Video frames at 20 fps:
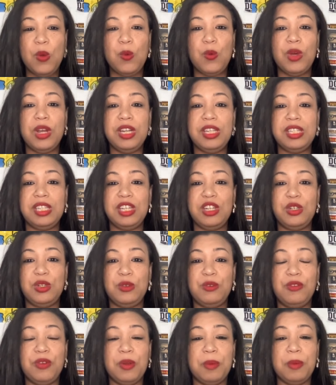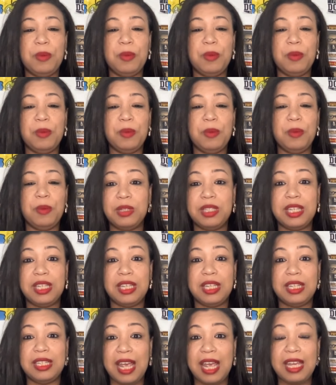What does it do for being able
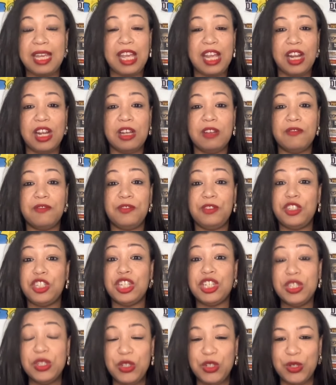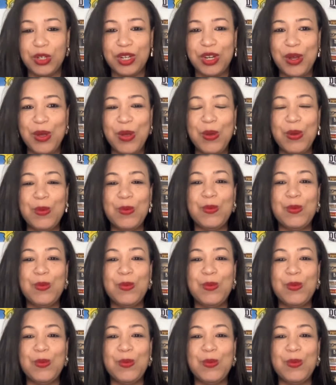to take care of children?